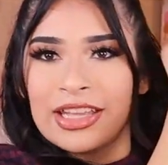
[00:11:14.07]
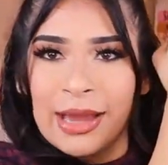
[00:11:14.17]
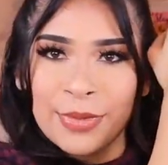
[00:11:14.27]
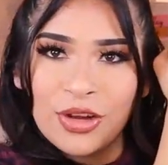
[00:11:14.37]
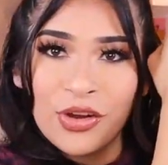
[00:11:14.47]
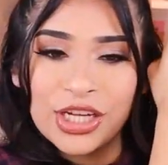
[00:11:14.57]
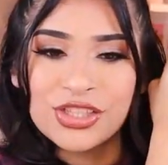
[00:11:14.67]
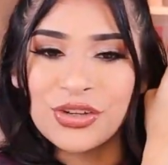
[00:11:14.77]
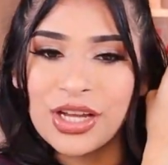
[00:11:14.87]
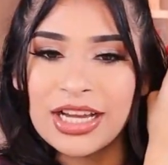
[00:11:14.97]
yeah, I'm gonna go ahead
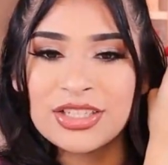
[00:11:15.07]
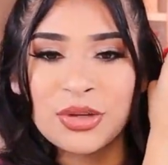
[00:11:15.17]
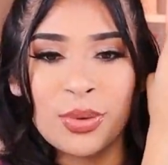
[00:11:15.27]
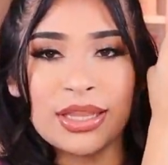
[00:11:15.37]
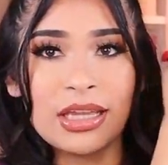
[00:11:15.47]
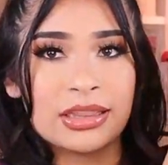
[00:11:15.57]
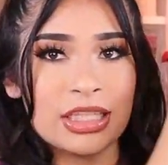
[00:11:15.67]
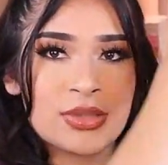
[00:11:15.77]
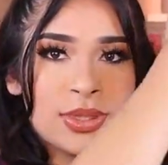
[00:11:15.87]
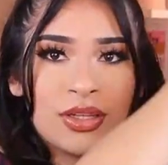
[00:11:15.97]
and show you guys the way that
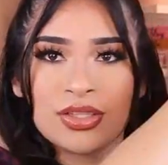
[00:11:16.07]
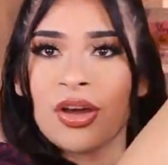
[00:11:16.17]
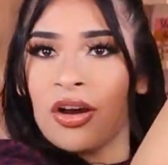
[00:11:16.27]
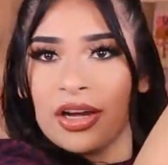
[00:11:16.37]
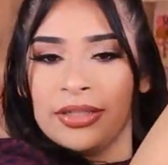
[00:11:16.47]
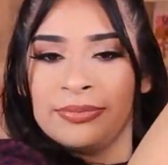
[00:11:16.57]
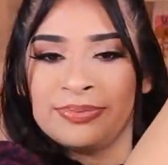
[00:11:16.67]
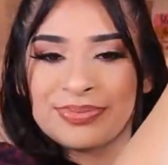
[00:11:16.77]
this one looks on.